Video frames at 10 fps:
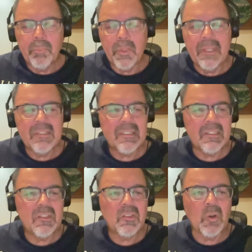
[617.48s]

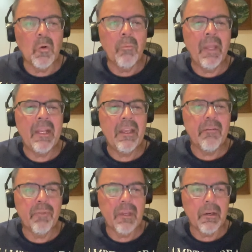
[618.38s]
placing so many
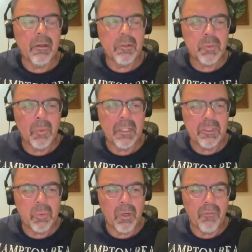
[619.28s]
of their
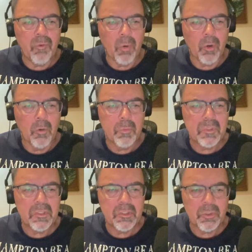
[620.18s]
2024
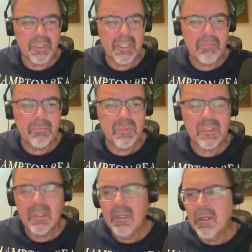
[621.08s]
hopes and
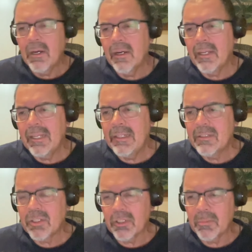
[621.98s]
dreams uh,
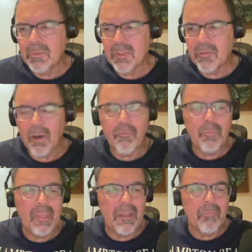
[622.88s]
in terms of
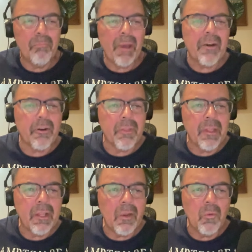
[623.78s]
of being better
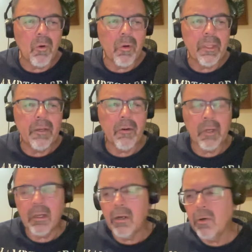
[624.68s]
than they were a year
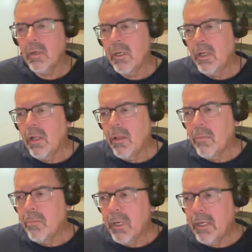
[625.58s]
ago
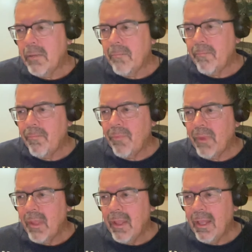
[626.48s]
but
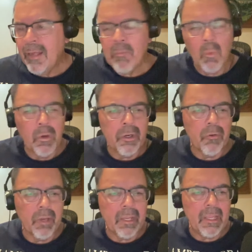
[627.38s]
I'm
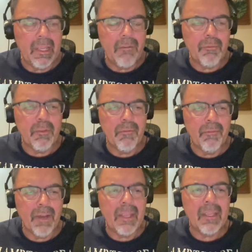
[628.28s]
wondering if the
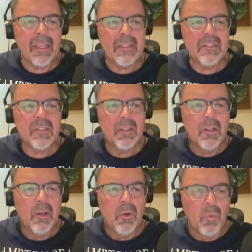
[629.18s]
Vikings
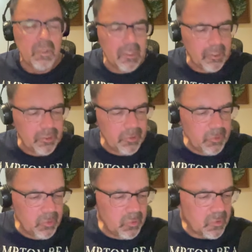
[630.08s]
will
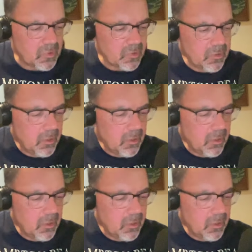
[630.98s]
use